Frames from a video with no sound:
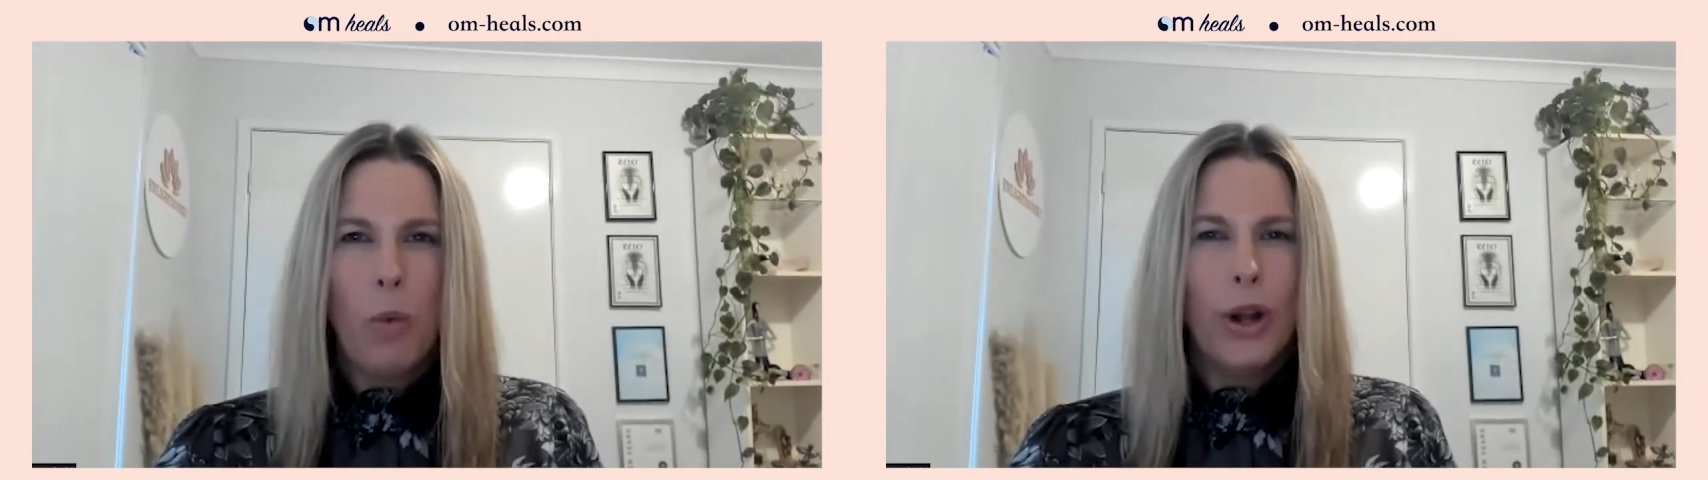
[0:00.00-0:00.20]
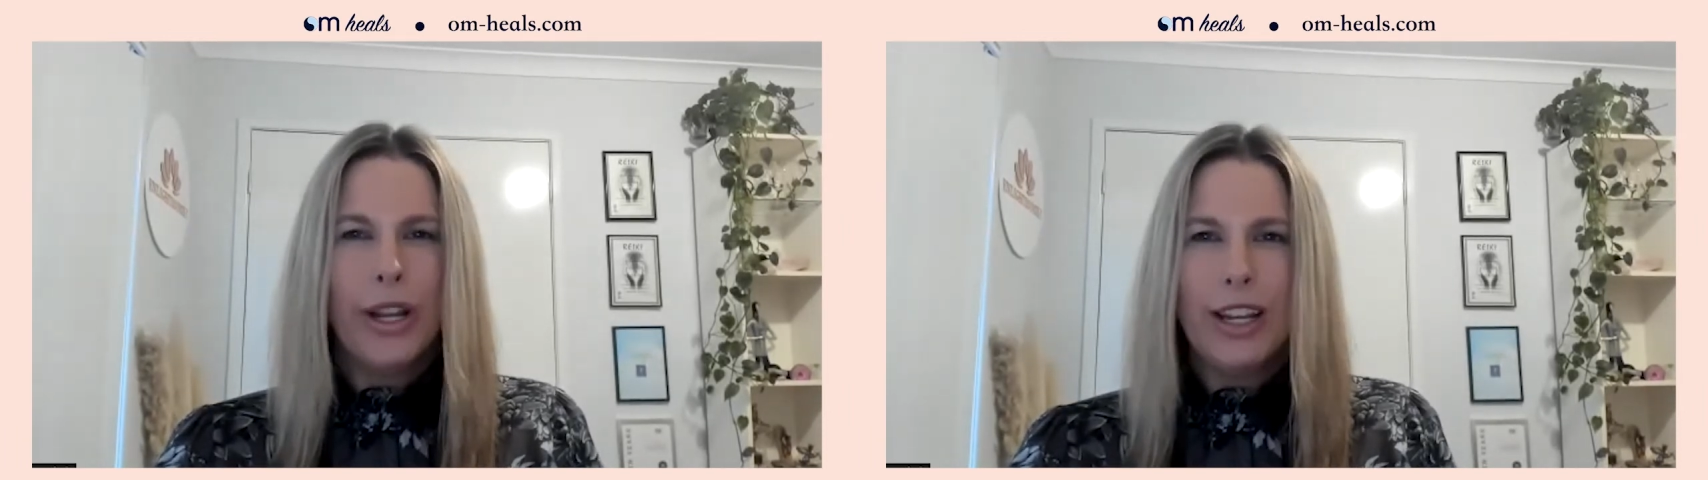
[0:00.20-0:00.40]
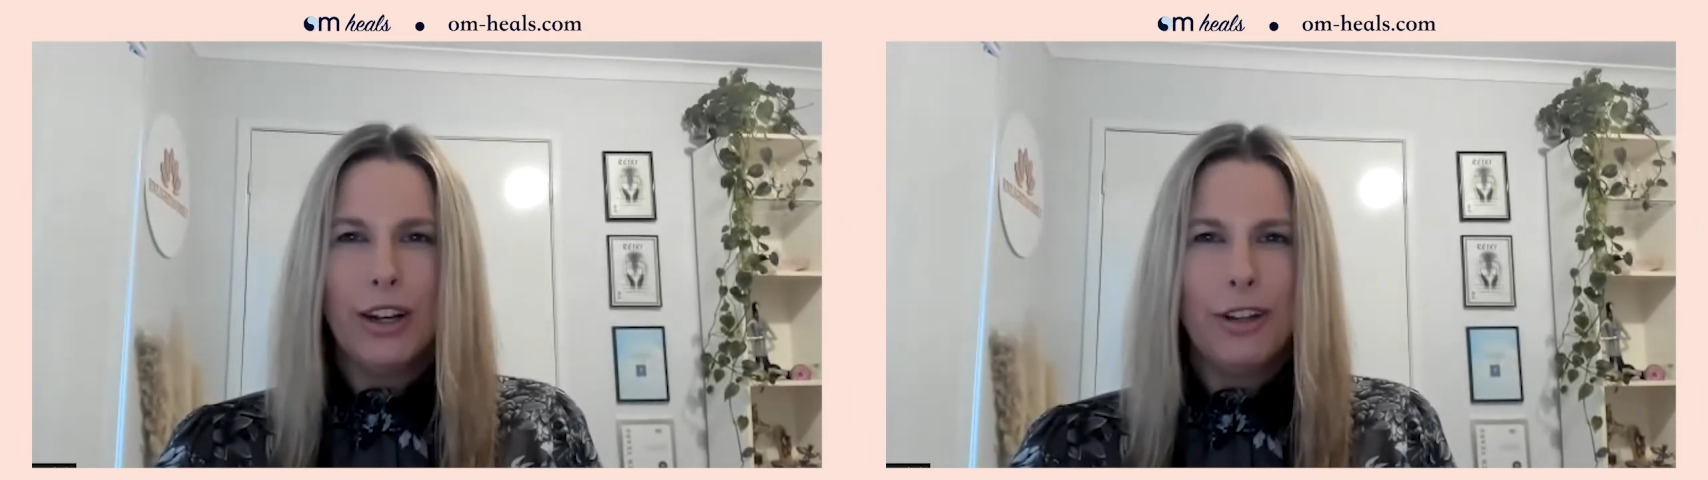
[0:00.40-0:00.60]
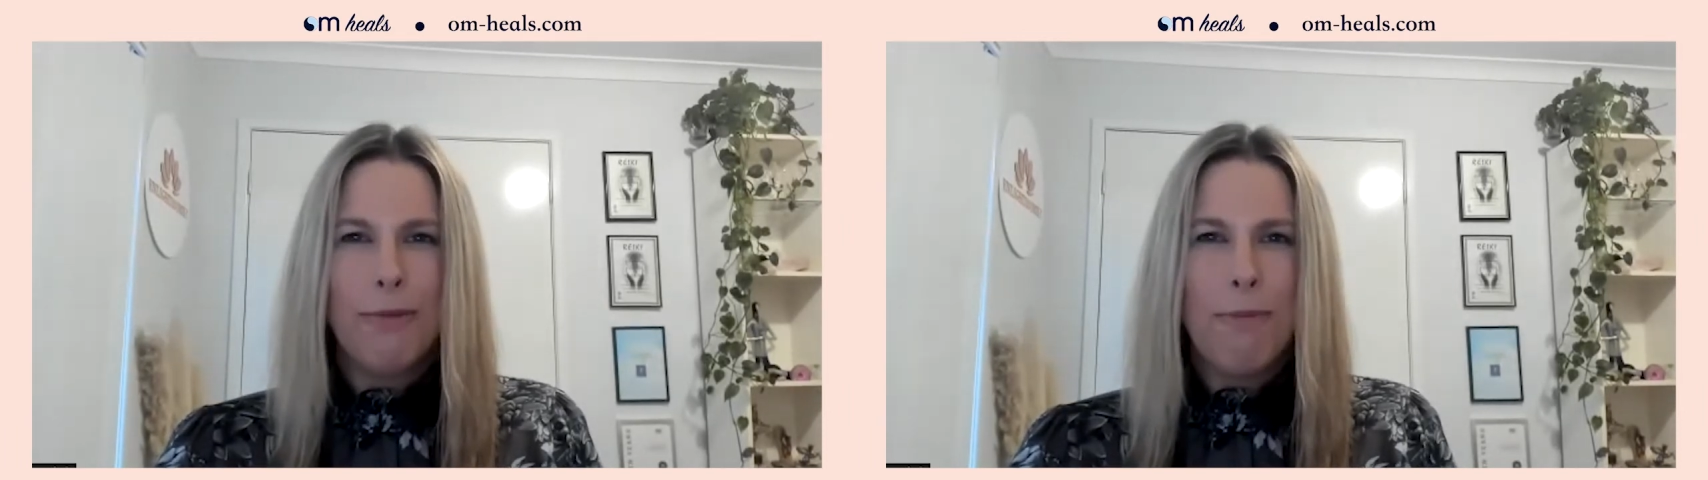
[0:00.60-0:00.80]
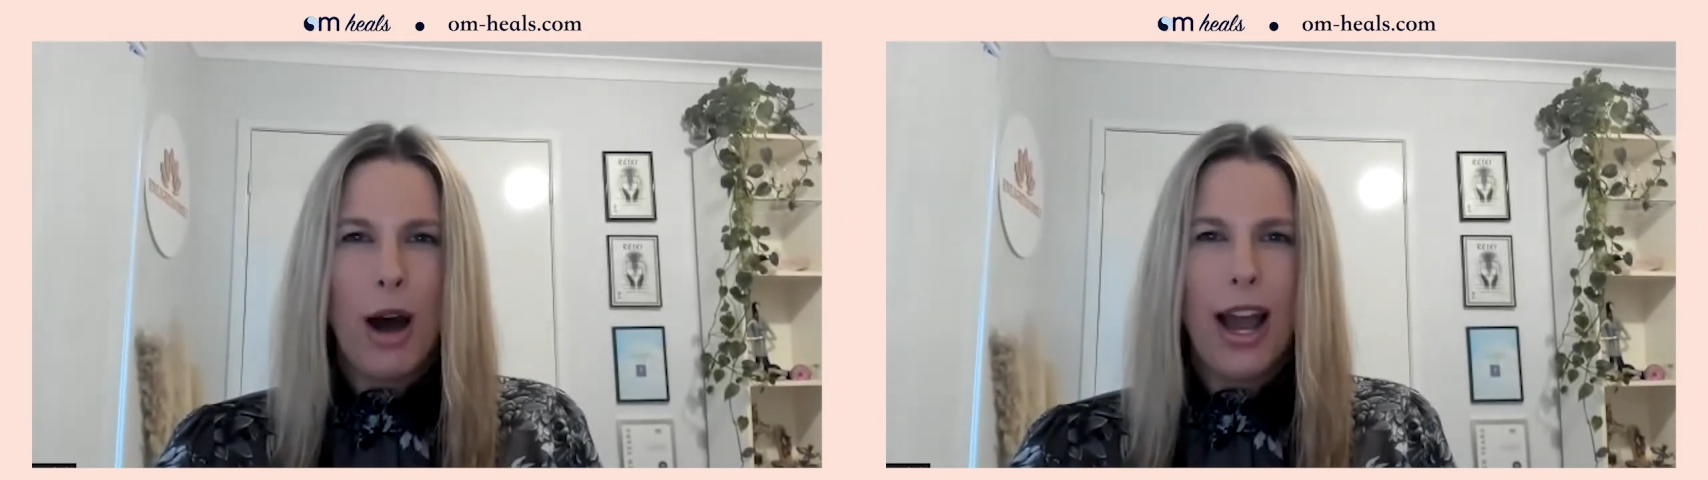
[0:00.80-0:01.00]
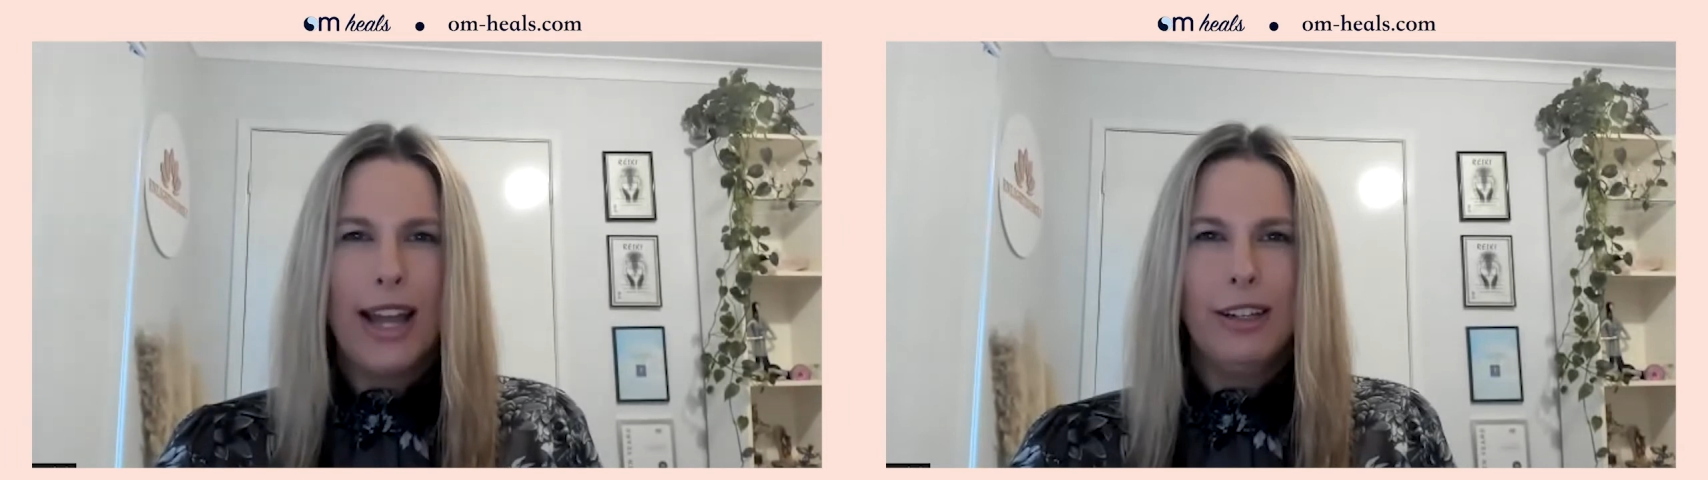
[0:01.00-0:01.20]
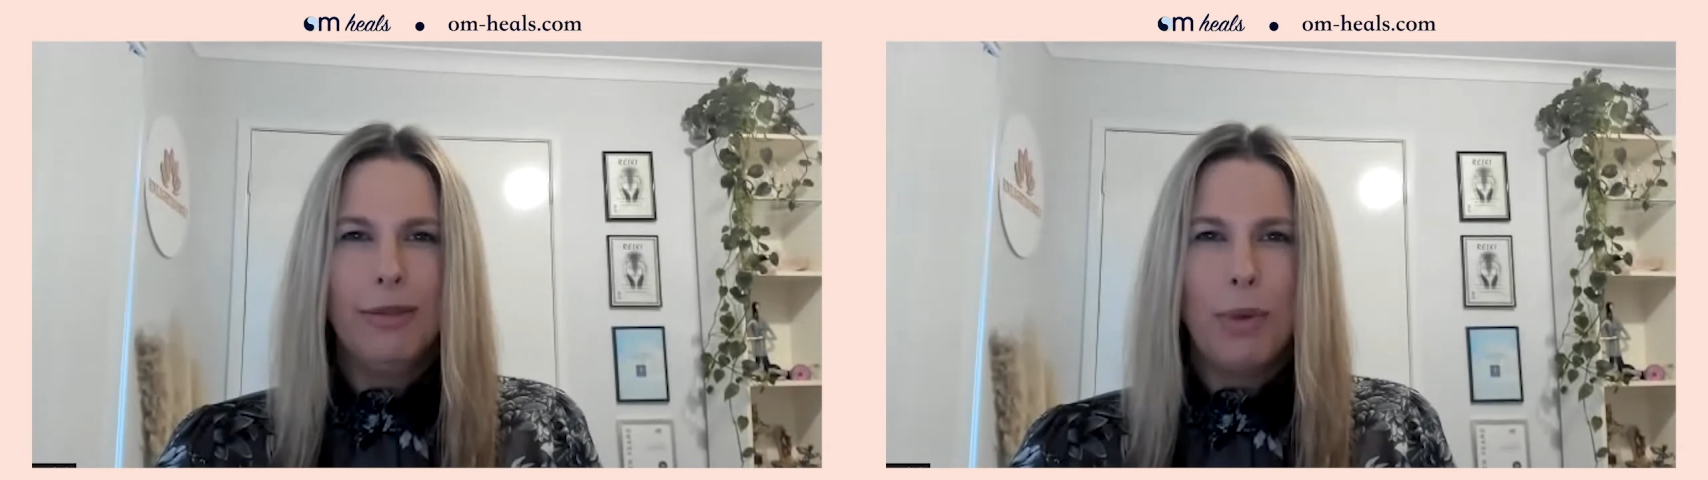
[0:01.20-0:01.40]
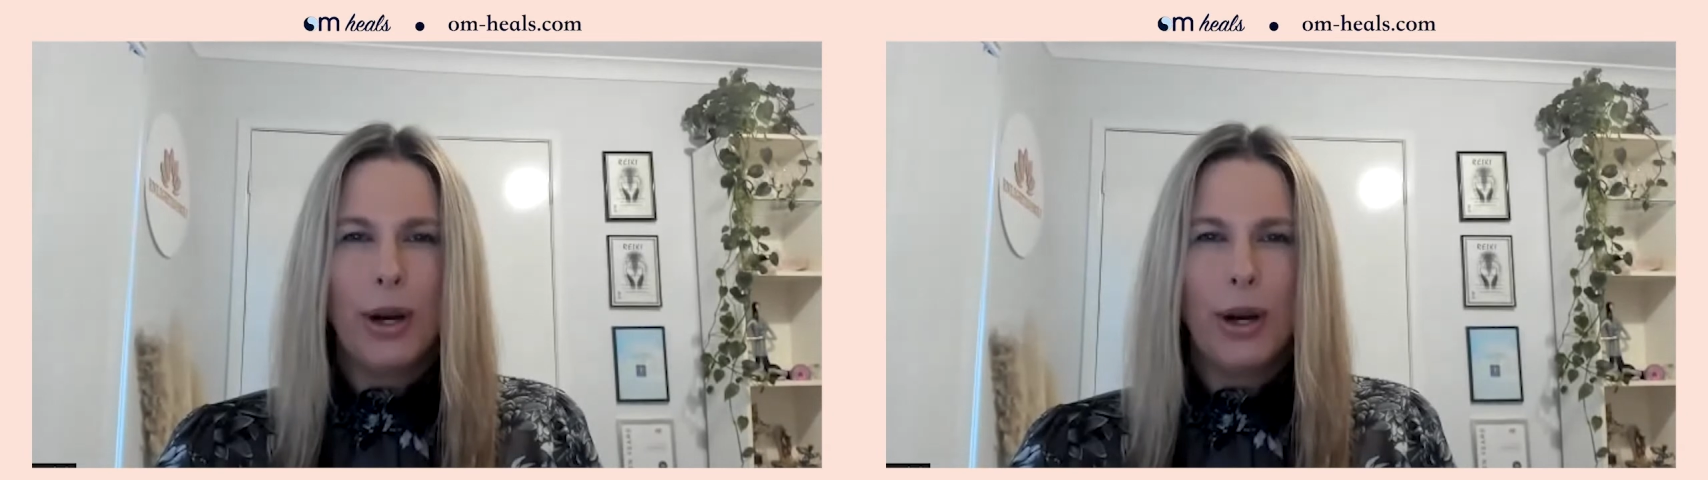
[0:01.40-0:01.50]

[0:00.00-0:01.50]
working on your mind,